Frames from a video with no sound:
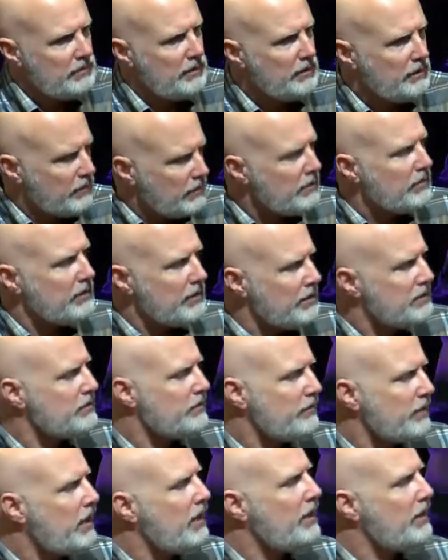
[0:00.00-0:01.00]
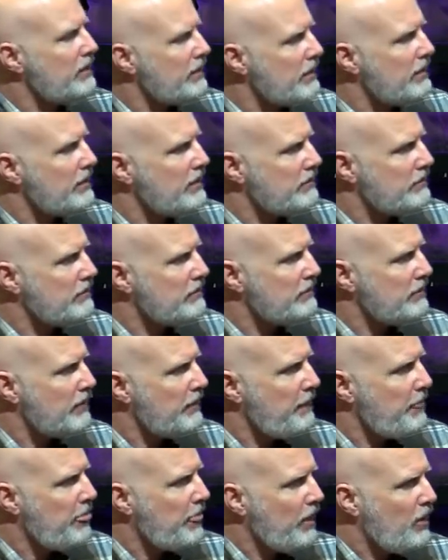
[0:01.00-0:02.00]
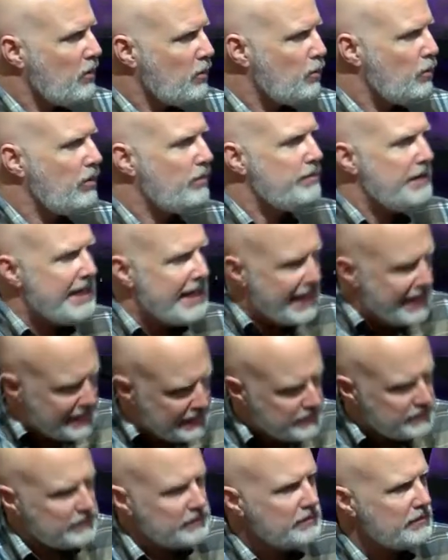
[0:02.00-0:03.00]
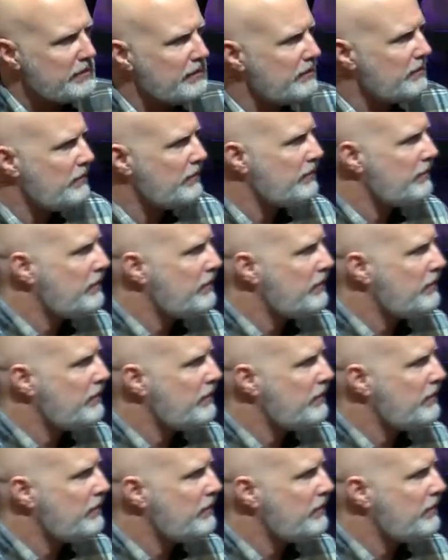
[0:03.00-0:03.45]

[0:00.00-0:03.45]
into the things of God again. We'll be hesitant